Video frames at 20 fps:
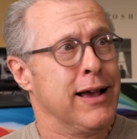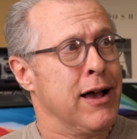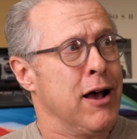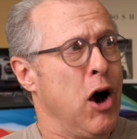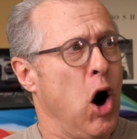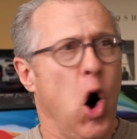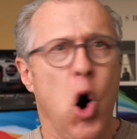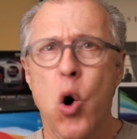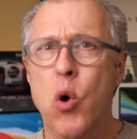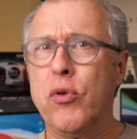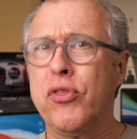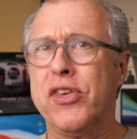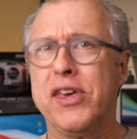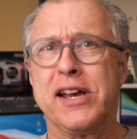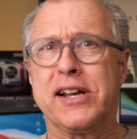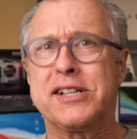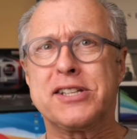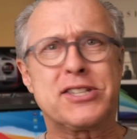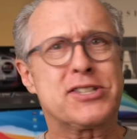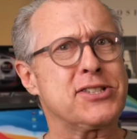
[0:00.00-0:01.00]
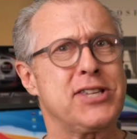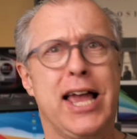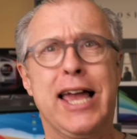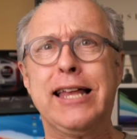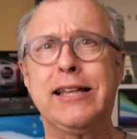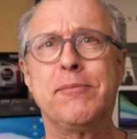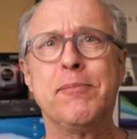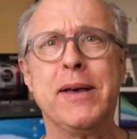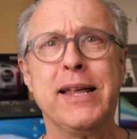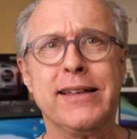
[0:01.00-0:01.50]
Oh, the
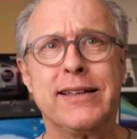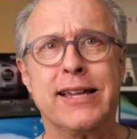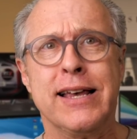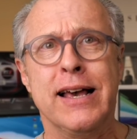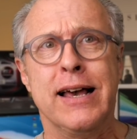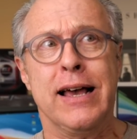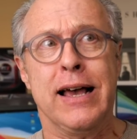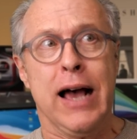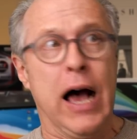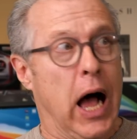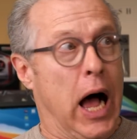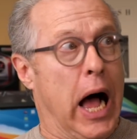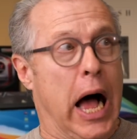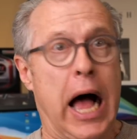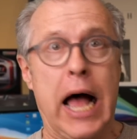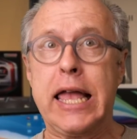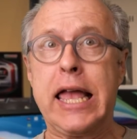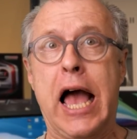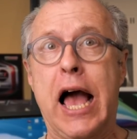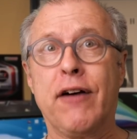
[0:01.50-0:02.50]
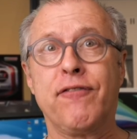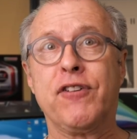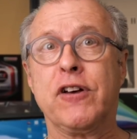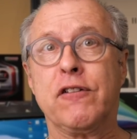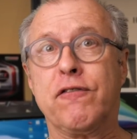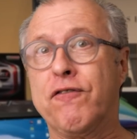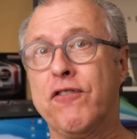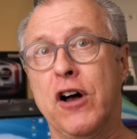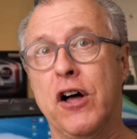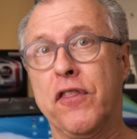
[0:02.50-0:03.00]
excitement! I
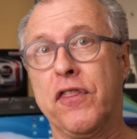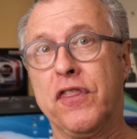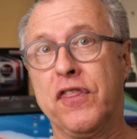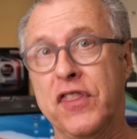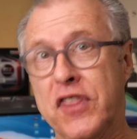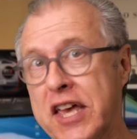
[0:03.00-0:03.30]
haven't felt